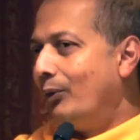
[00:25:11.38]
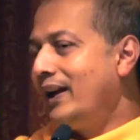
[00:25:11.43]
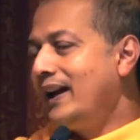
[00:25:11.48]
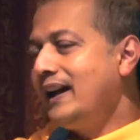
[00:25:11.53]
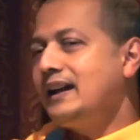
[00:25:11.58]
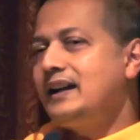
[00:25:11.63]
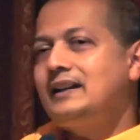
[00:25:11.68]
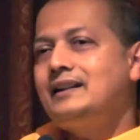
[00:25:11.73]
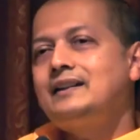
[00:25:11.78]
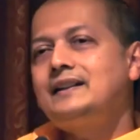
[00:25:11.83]

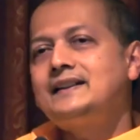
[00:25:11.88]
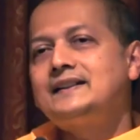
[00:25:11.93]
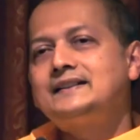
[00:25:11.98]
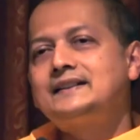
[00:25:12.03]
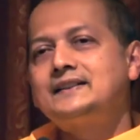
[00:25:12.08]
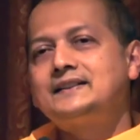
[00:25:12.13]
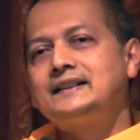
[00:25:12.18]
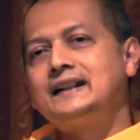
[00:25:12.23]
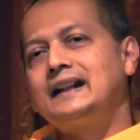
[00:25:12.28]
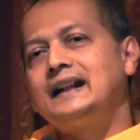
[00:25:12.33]
Where is
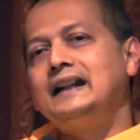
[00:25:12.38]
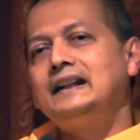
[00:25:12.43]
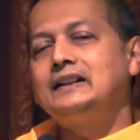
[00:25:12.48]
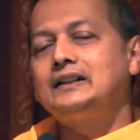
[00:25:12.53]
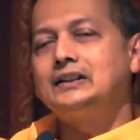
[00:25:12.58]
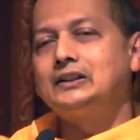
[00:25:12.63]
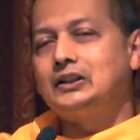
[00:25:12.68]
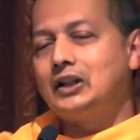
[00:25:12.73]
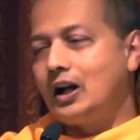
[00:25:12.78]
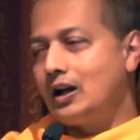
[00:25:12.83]
this
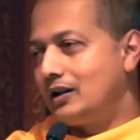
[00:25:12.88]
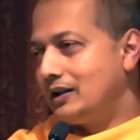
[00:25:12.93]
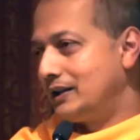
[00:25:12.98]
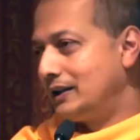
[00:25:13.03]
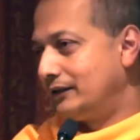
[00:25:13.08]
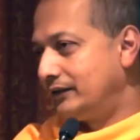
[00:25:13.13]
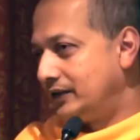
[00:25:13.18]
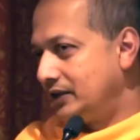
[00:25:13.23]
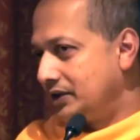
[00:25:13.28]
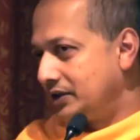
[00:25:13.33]
great God
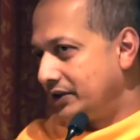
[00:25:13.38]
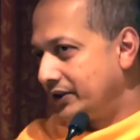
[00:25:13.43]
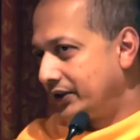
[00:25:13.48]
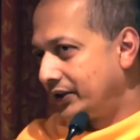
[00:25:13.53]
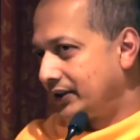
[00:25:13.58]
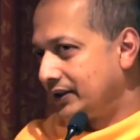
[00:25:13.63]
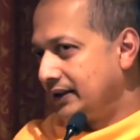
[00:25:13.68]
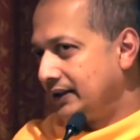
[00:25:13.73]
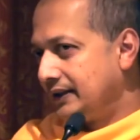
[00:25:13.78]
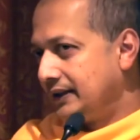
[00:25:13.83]
of
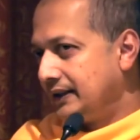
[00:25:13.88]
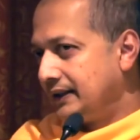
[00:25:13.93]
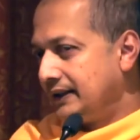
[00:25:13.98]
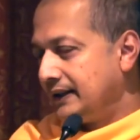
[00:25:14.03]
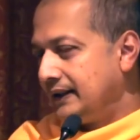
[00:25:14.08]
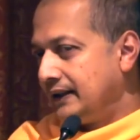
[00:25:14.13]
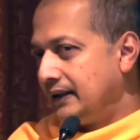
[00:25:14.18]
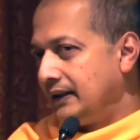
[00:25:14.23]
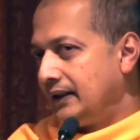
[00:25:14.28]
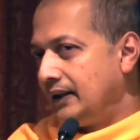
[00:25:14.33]
yours?
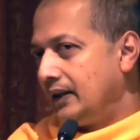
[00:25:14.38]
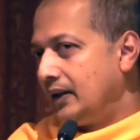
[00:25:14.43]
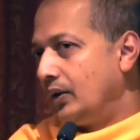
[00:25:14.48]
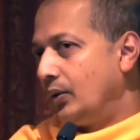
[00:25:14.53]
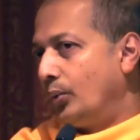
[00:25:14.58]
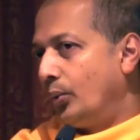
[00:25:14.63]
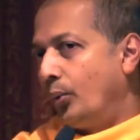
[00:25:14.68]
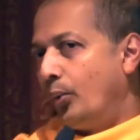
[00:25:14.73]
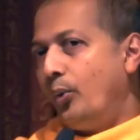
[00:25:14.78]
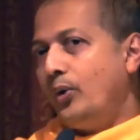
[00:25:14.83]

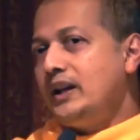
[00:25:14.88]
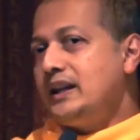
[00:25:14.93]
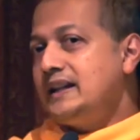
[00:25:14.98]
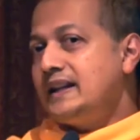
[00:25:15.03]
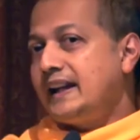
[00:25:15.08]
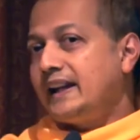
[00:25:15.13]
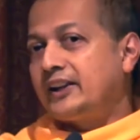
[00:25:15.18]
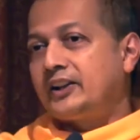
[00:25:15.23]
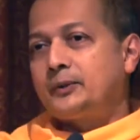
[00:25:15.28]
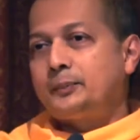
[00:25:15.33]
We
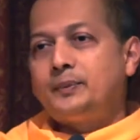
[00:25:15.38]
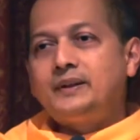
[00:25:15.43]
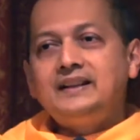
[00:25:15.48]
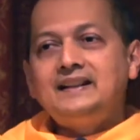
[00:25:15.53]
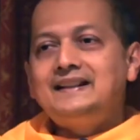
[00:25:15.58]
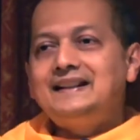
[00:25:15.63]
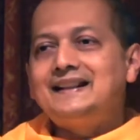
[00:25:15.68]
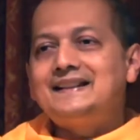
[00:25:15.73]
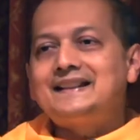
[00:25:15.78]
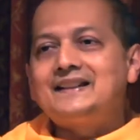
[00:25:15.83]

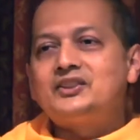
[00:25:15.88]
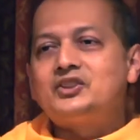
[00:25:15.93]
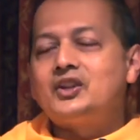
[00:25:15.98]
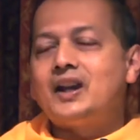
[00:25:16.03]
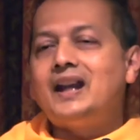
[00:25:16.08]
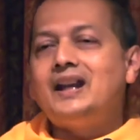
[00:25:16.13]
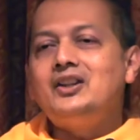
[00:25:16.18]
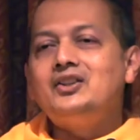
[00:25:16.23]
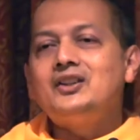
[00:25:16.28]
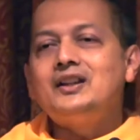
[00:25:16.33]
experience a
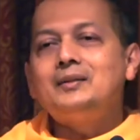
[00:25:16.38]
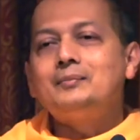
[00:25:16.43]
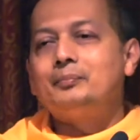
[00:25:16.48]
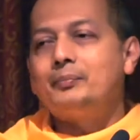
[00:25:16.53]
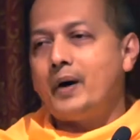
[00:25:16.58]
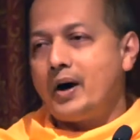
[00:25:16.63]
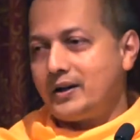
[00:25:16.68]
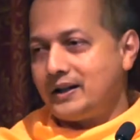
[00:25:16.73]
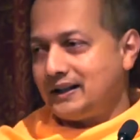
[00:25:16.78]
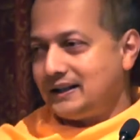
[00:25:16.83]
changing
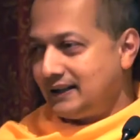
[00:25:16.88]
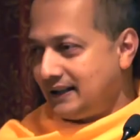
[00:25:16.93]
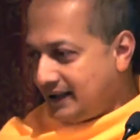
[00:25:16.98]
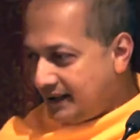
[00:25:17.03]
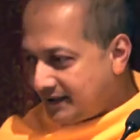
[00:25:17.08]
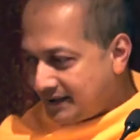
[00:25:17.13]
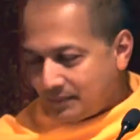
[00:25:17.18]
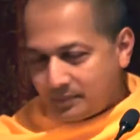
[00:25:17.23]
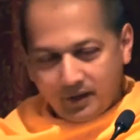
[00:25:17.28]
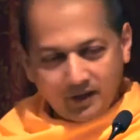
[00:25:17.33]
body.
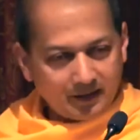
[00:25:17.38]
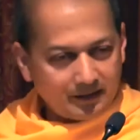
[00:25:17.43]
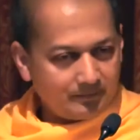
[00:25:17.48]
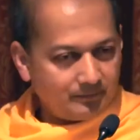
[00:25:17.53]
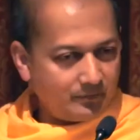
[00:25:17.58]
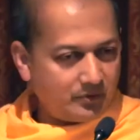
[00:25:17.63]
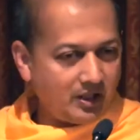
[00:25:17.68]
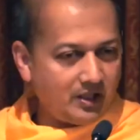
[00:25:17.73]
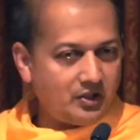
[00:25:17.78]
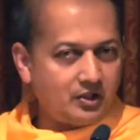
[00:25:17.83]
Here's the body,
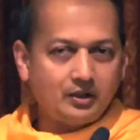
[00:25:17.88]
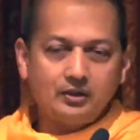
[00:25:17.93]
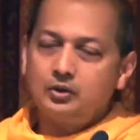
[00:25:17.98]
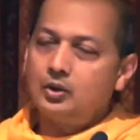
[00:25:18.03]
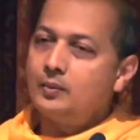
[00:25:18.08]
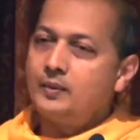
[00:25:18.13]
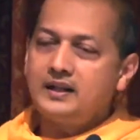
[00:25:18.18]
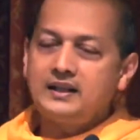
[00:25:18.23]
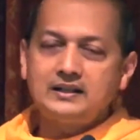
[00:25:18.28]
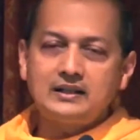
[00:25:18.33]
changing.
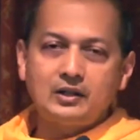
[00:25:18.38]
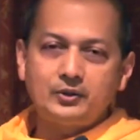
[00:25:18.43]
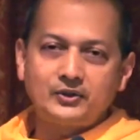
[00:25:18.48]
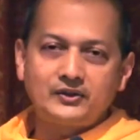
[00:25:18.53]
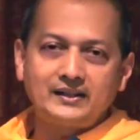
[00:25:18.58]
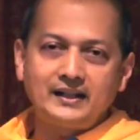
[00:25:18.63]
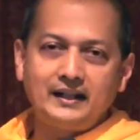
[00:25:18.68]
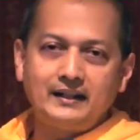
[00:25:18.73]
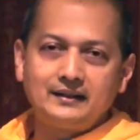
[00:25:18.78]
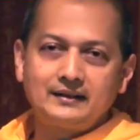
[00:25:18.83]
Nobody
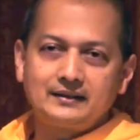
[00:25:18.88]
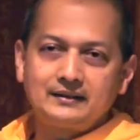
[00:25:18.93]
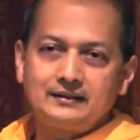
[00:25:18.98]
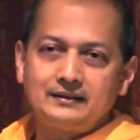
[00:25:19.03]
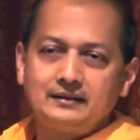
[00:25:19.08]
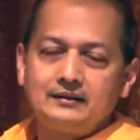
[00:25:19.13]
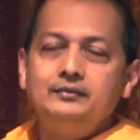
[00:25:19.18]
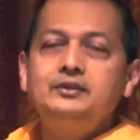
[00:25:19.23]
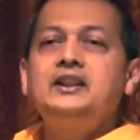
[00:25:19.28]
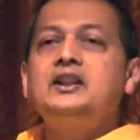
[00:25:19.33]
doubts that.
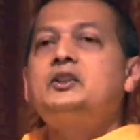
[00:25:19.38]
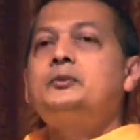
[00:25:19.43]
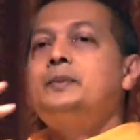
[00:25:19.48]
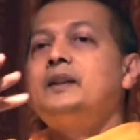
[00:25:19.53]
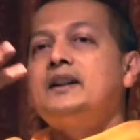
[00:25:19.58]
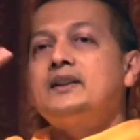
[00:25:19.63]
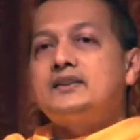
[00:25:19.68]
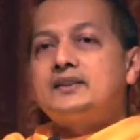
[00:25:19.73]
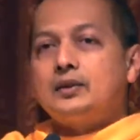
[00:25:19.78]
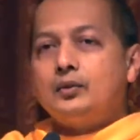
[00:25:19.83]
We
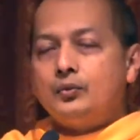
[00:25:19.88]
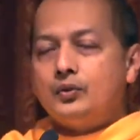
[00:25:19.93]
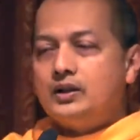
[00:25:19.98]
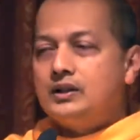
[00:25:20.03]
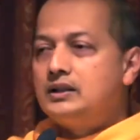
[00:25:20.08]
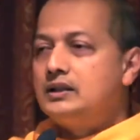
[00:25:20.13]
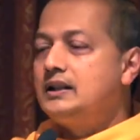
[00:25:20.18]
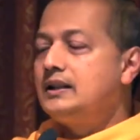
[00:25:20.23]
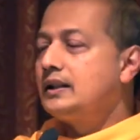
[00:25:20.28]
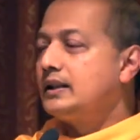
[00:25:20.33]
experience the
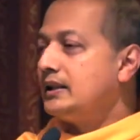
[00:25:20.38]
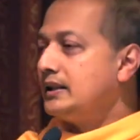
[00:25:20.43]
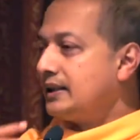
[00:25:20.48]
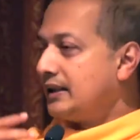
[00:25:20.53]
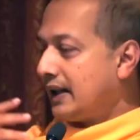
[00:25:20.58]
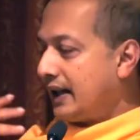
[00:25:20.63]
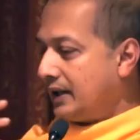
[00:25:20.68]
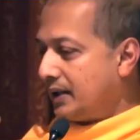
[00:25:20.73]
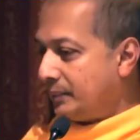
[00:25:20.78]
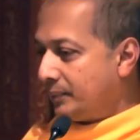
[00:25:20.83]
world
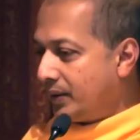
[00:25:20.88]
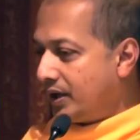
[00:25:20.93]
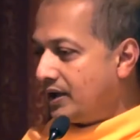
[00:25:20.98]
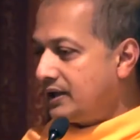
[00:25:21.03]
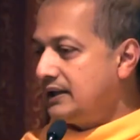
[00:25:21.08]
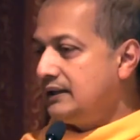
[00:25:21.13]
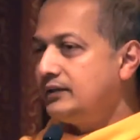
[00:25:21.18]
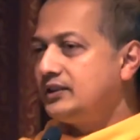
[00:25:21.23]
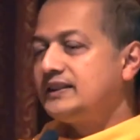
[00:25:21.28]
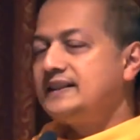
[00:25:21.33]
and the
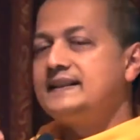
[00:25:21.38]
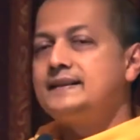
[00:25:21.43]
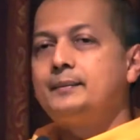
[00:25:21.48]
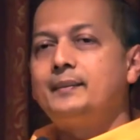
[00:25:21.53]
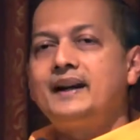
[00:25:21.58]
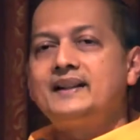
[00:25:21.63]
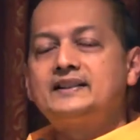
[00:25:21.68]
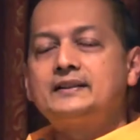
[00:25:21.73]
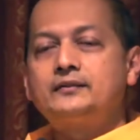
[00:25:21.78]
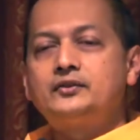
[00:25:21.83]
body, which is a
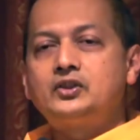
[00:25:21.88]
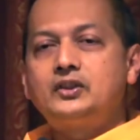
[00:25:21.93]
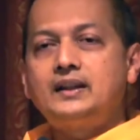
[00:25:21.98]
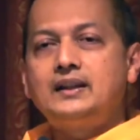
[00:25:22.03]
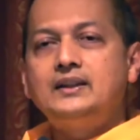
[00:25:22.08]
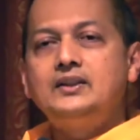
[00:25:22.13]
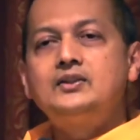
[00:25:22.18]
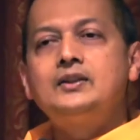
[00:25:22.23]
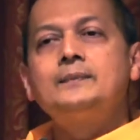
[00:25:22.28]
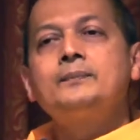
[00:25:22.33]
mass of
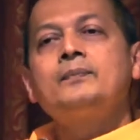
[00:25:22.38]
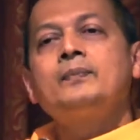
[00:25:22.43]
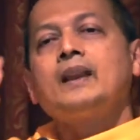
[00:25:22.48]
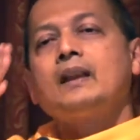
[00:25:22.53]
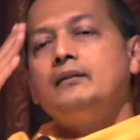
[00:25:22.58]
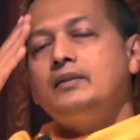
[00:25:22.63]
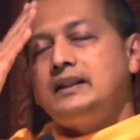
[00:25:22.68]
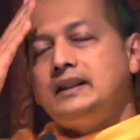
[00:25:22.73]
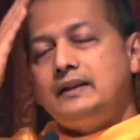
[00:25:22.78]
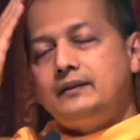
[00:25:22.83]
change.
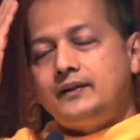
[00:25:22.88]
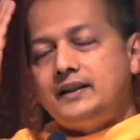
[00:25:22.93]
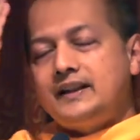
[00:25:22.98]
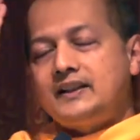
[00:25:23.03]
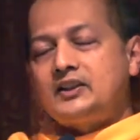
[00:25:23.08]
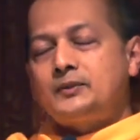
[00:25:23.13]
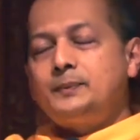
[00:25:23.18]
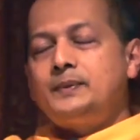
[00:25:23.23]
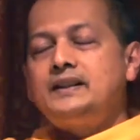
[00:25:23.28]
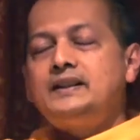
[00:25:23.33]
We even
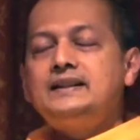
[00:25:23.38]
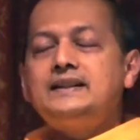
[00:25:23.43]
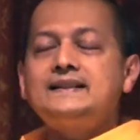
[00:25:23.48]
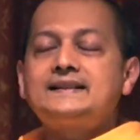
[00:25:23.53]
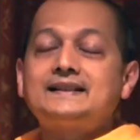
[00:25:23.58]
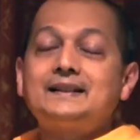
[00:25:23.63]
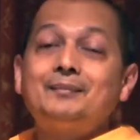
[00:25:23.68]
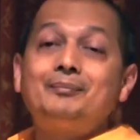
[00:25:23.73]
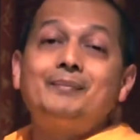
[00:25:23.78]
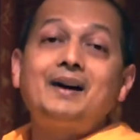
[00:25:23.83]

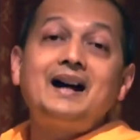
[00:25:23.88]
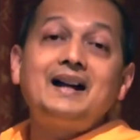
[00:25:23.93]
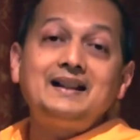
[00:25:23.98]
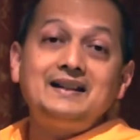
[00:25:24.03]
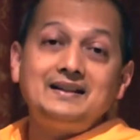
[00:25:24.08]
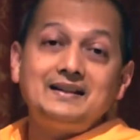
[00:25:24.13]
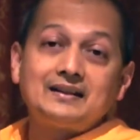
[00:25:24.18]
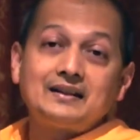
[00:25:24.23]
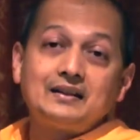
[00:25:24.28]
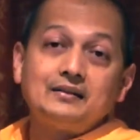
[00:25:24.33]
experience the
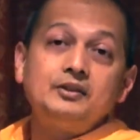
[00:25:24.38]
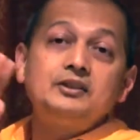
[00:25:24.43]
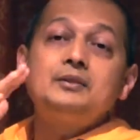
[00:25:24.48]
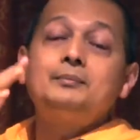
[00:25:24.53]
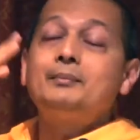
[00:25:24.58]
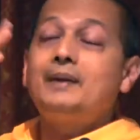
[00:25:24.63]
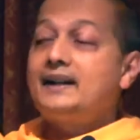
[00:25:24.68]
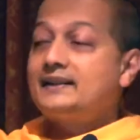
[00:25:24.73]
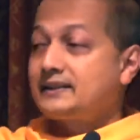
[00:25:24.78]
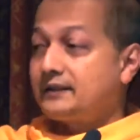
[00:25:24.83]
mind, which is a
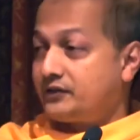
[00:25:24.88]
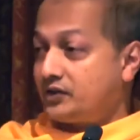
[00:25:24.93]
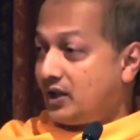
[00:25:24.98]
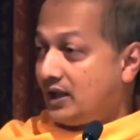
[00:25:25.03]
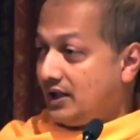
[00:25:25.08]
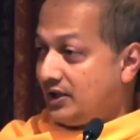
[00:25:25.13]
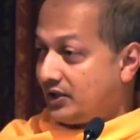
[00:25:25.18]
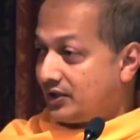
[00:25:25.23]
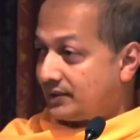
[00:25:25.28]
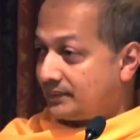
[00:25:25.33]
mass of
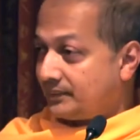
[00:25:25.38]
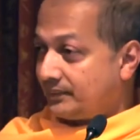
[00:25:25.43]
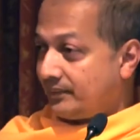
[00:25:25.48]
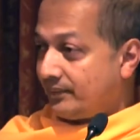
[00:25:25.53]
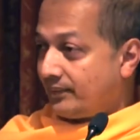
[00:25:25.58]
change.